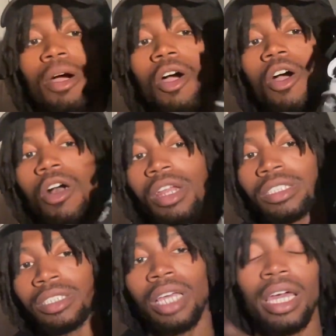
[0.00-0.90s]

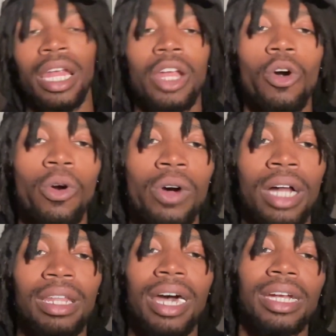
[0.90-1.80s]
Hardens. And I know a
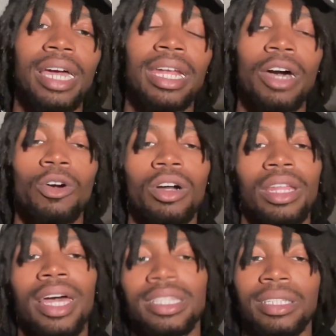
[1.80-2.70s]
lot of y'all not gonna
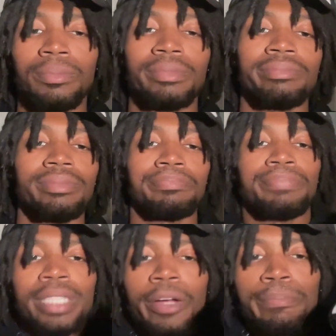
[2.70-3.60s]
like them,
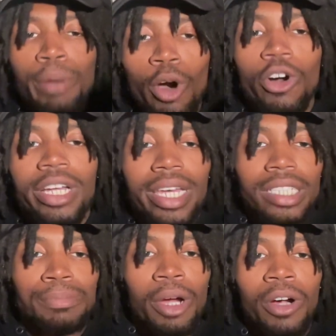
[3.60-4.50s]
but they're ball
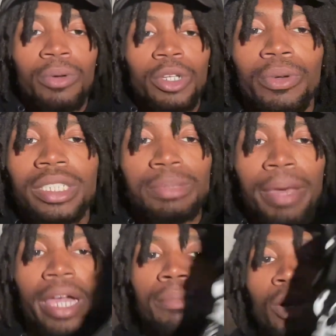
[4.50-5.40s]
cakes, bro. What
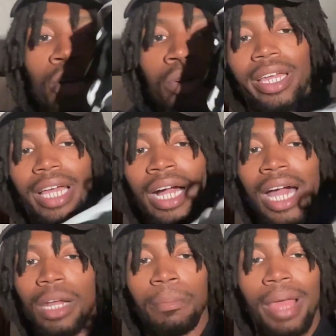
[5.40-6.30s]
expect, bro? I
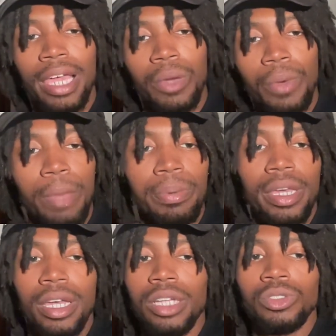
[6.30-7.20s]
got a black and white
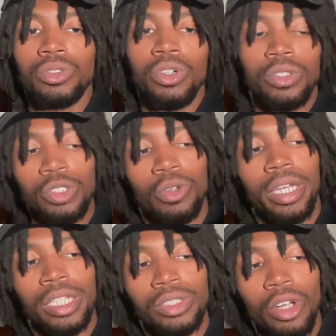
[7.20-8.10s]
pair because, you know, it's gonna
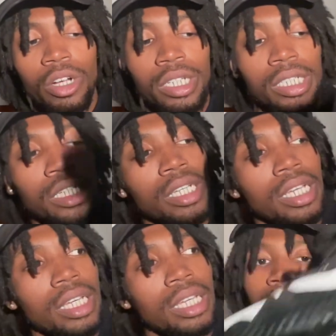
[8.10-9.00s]
get dirty.
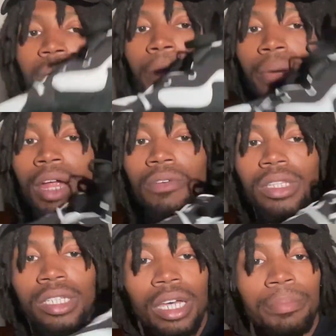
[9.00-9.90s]
But
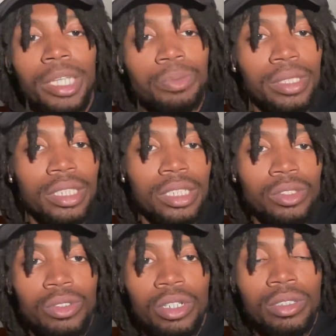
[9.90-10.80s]
I mess with these, you
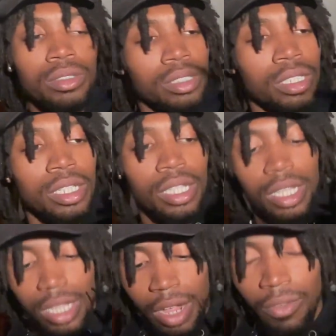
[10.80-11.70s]
know?
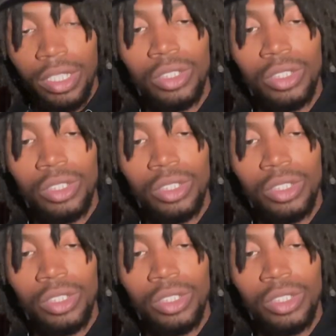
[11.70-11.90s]
I really